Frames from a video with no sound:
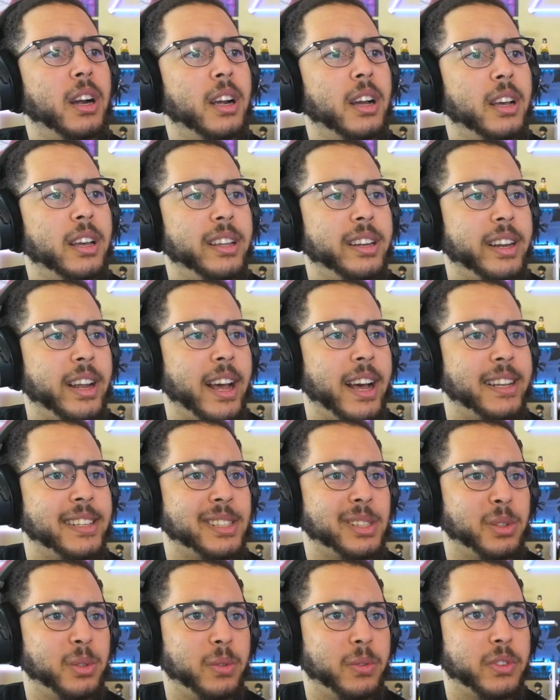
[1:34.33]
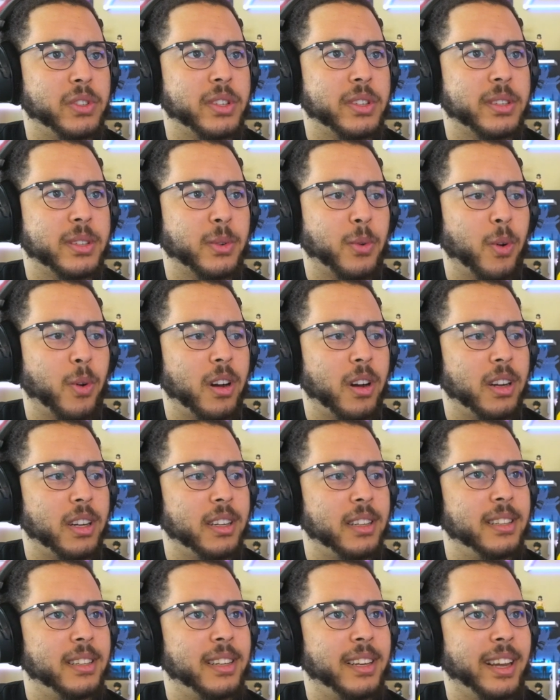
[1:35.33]
And it has Luvis'
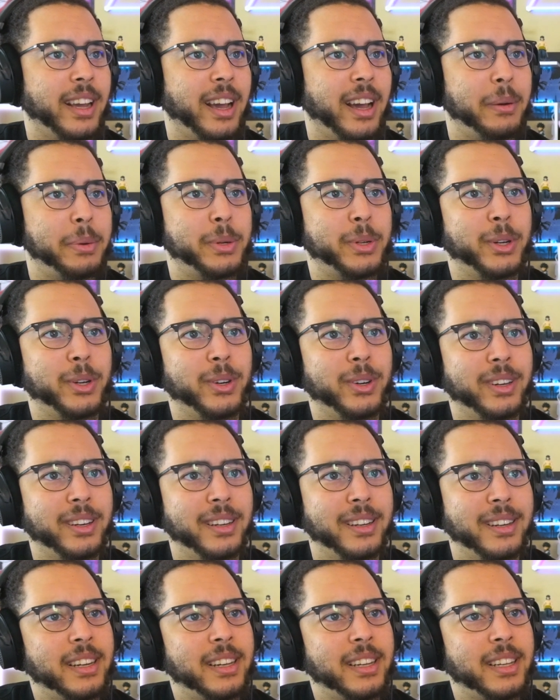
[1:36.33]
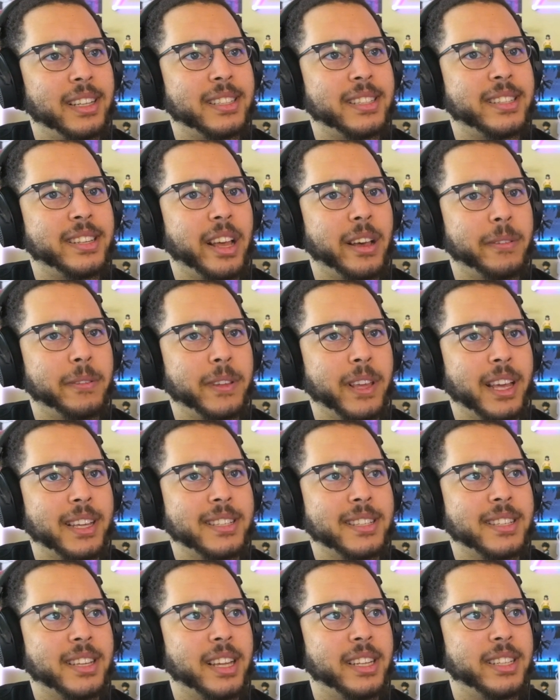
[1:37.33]
squad captured. It definitely has
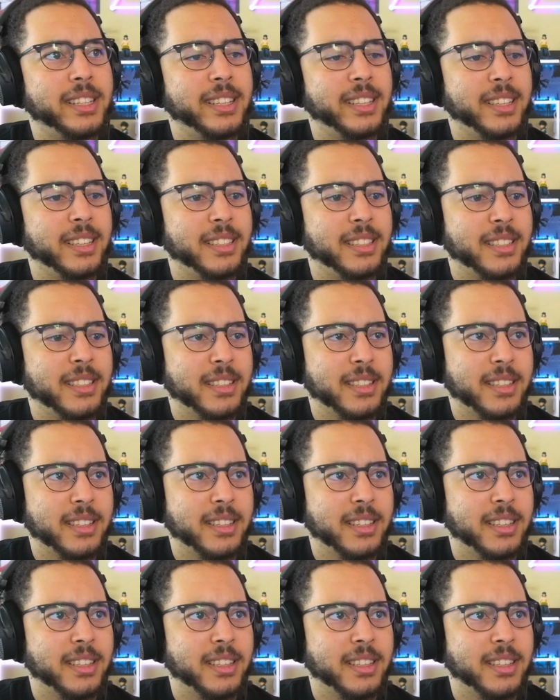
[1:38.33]
sentience.